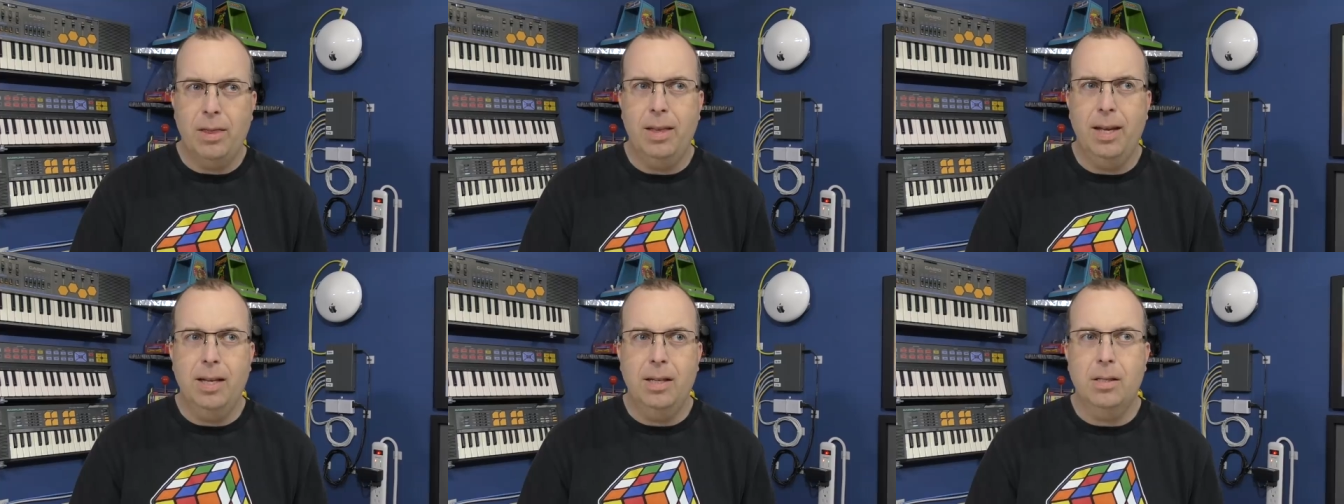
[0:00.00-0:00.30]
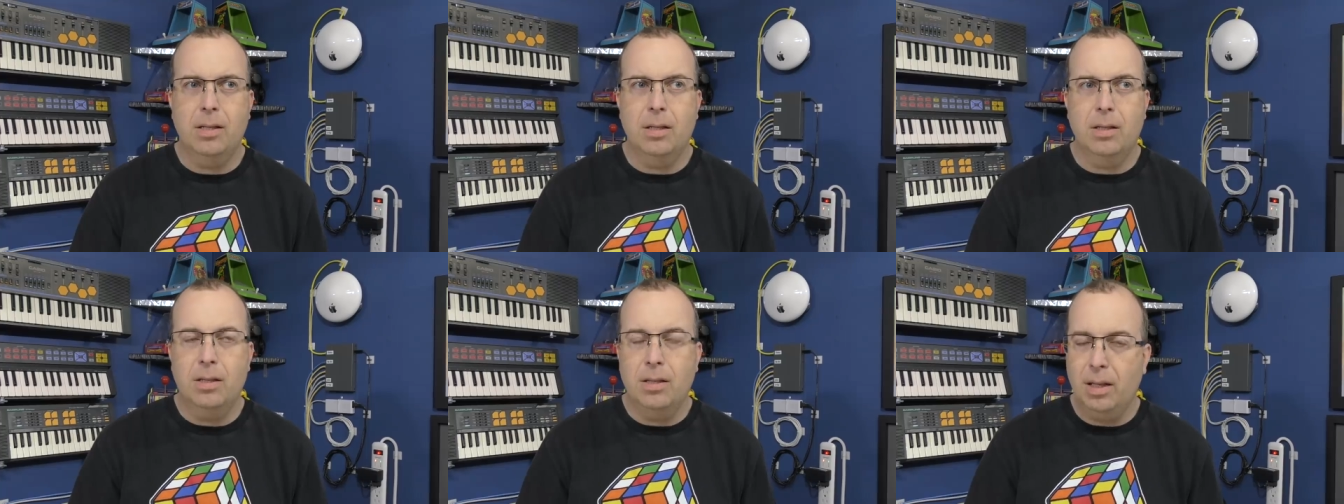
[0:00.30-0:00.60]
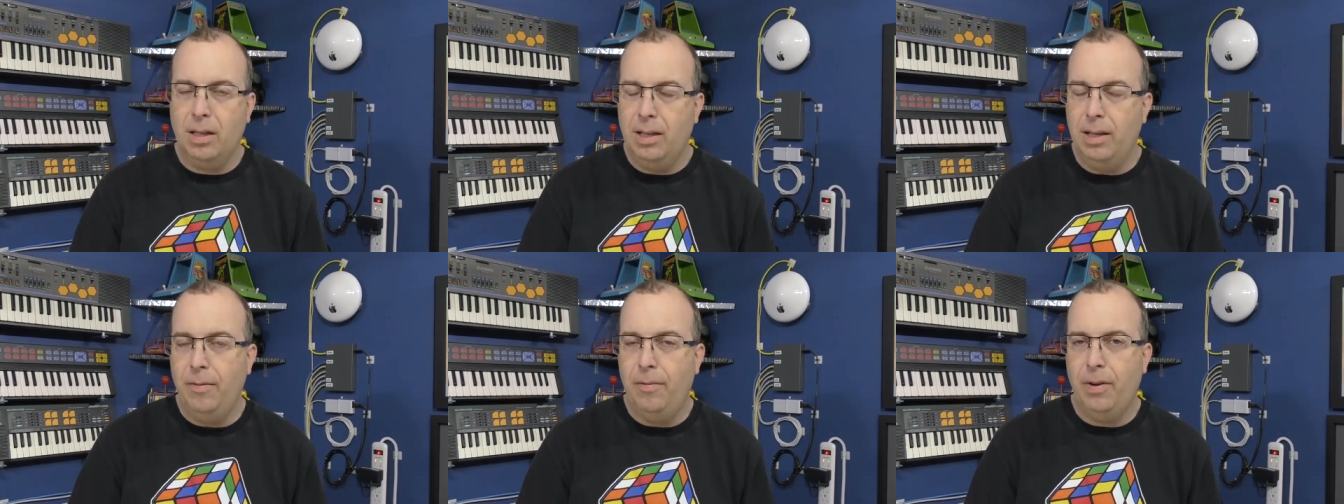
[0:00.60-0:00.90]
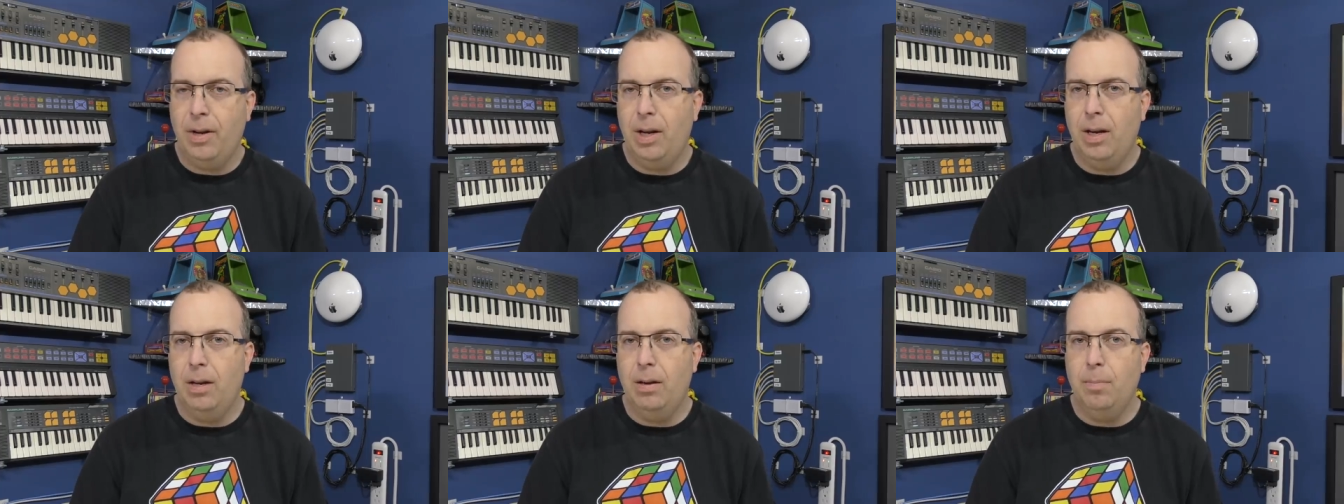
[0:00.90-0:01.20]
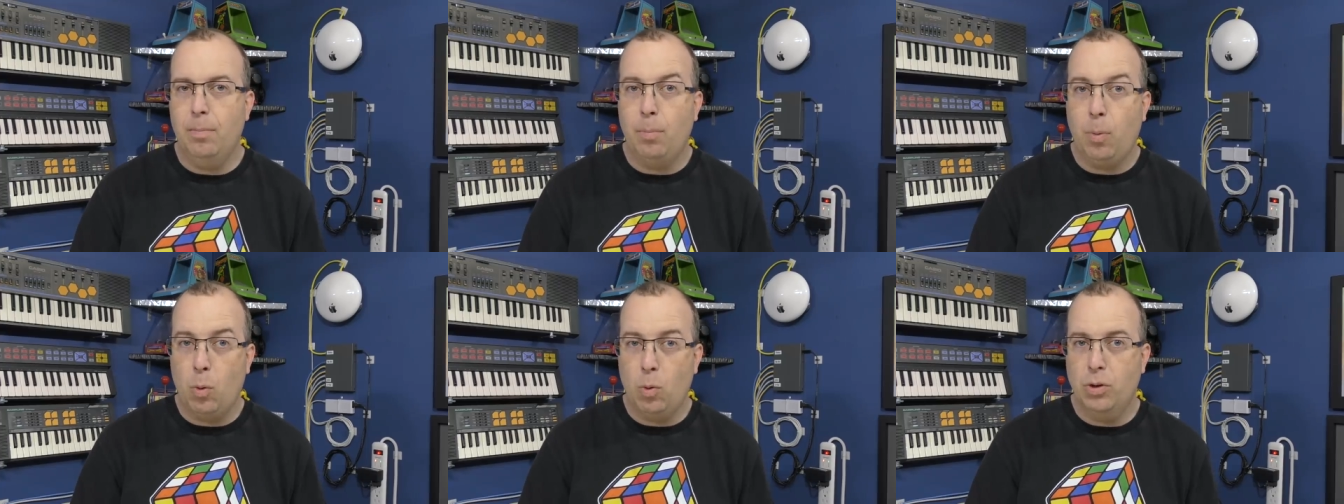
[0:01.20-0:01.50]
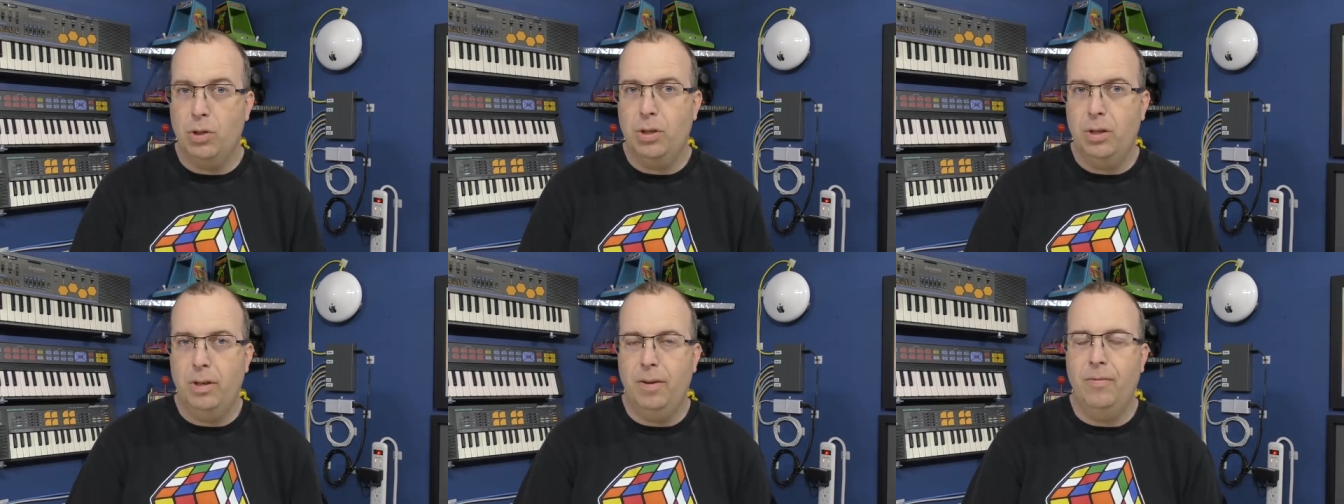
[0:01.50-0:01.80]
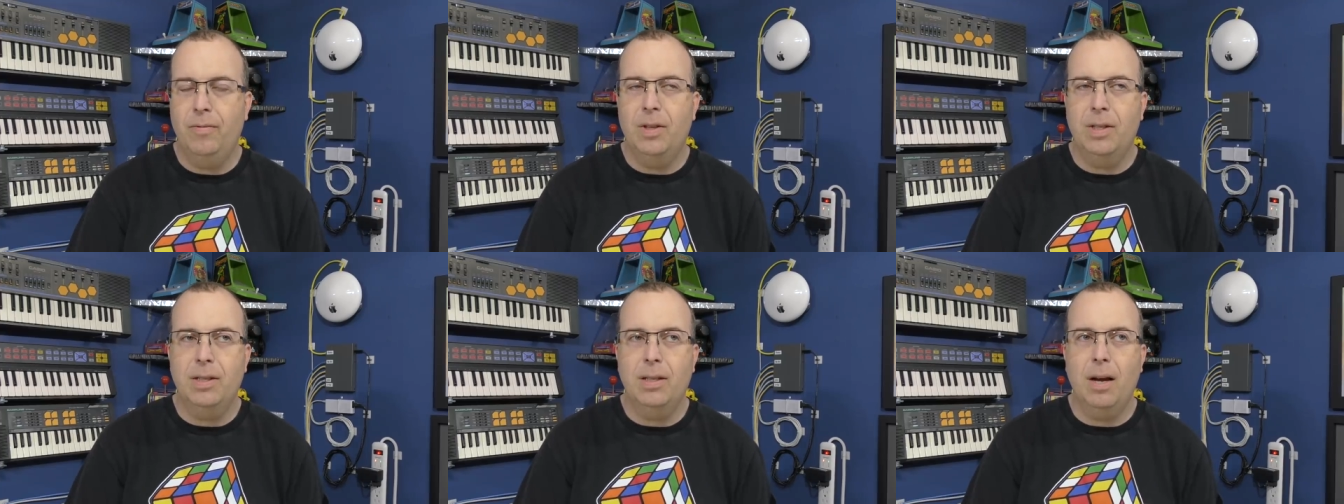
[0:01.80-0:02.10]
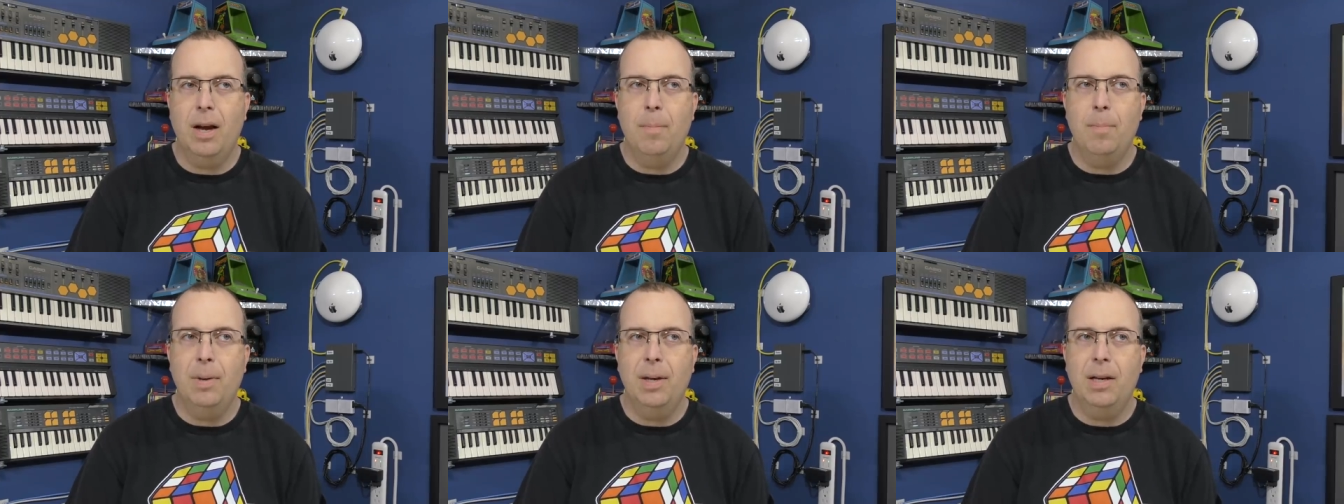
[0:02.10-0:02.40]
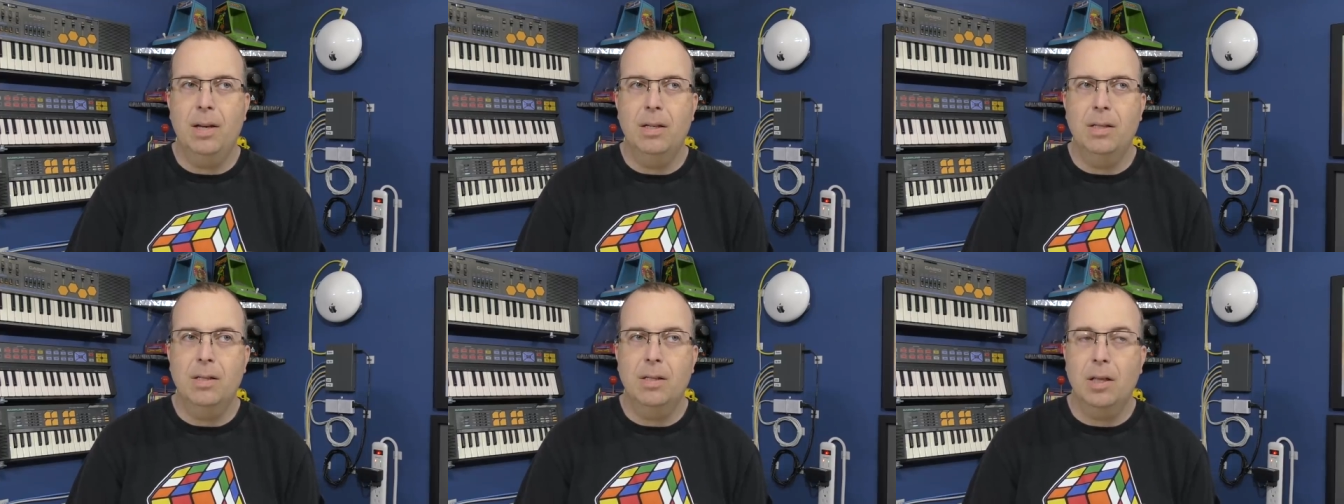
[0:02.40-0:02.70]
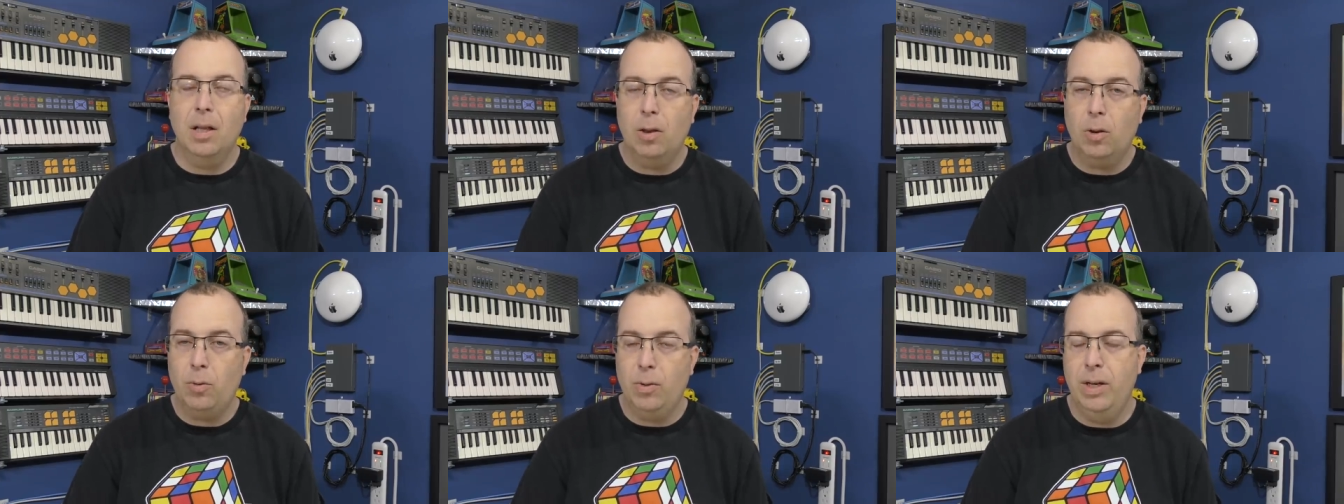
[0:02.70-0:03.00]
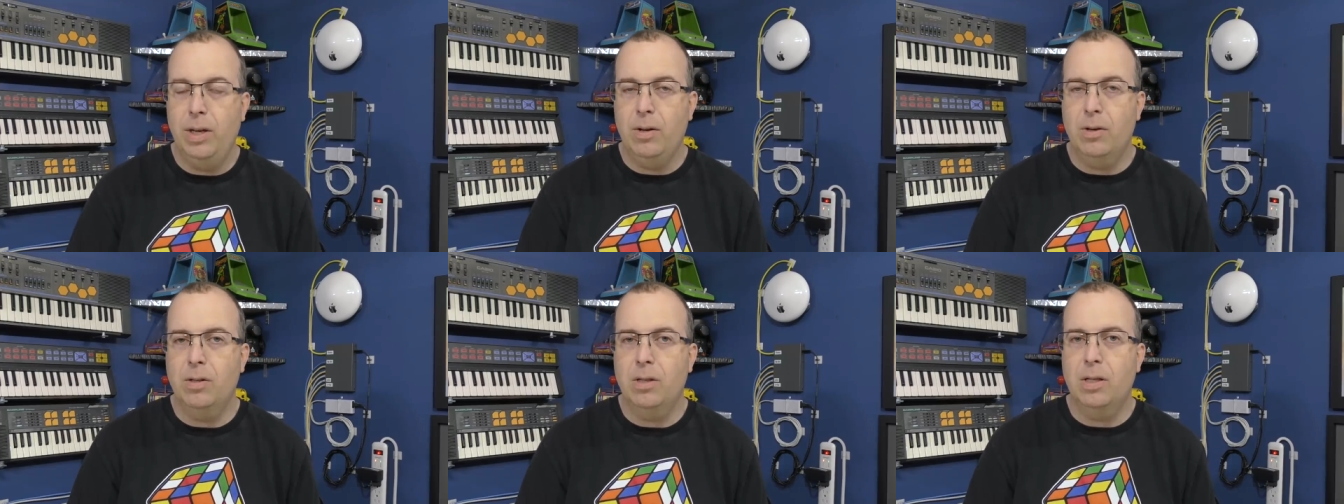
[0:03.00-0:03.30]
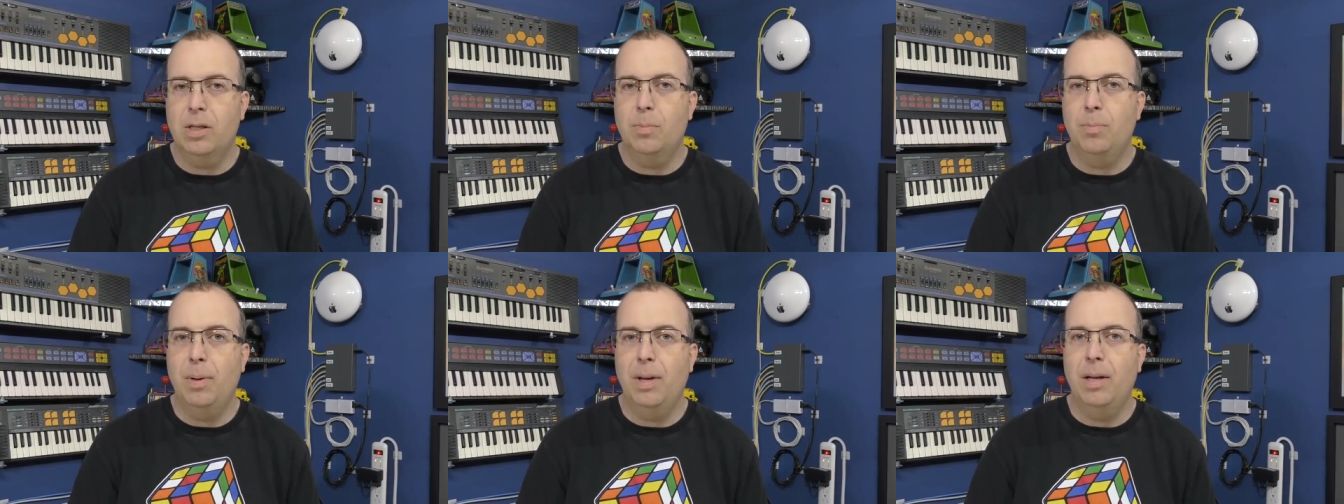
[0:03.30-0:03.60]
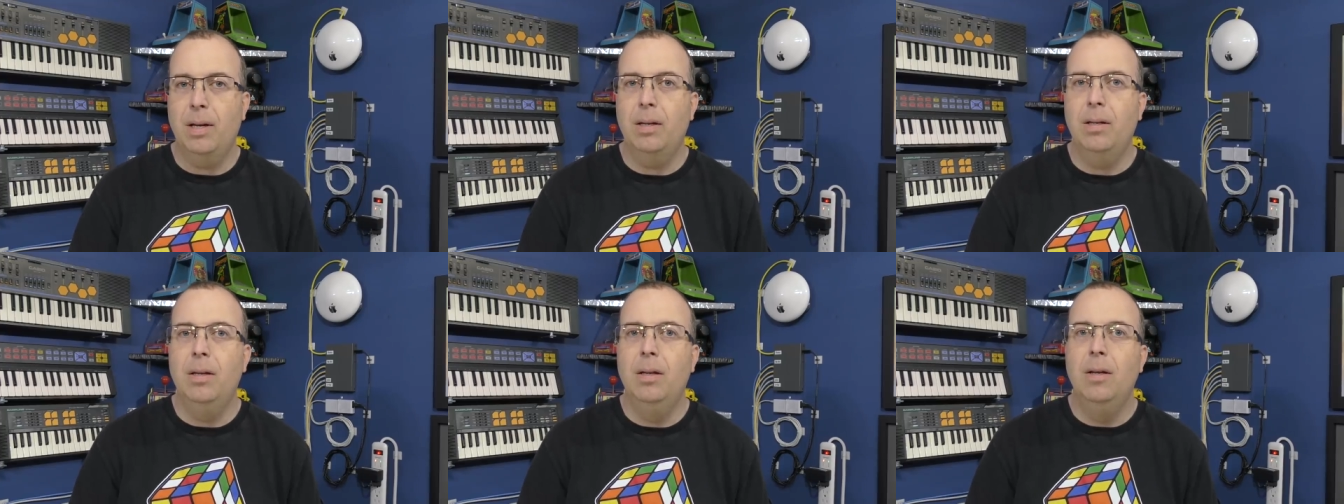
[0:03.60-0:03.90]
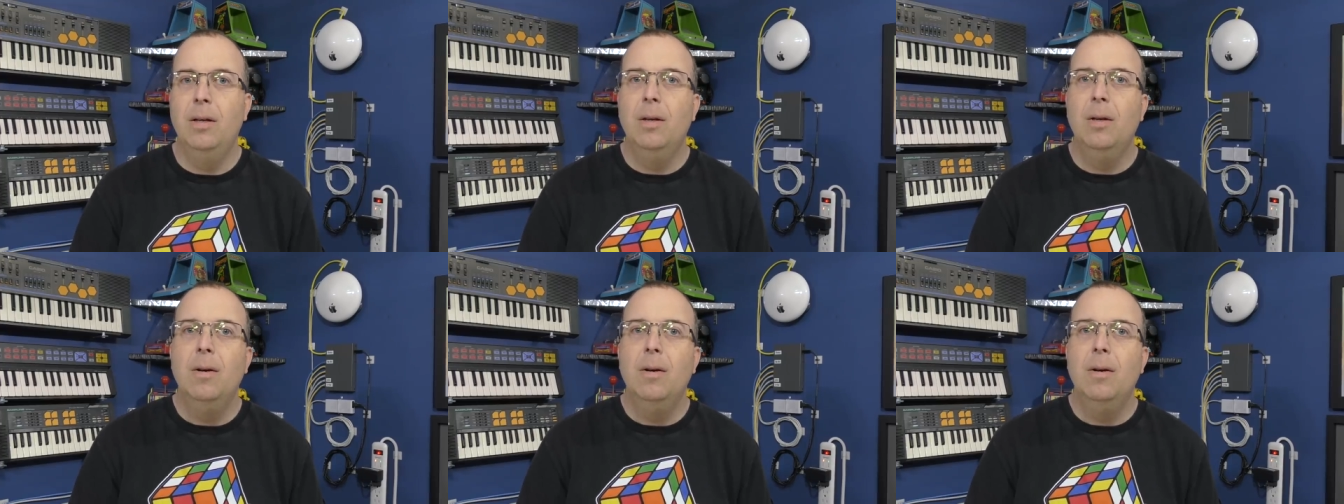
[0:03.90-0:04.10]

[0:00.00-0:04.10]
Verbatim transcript: think is a significant portion of the time because the three years has been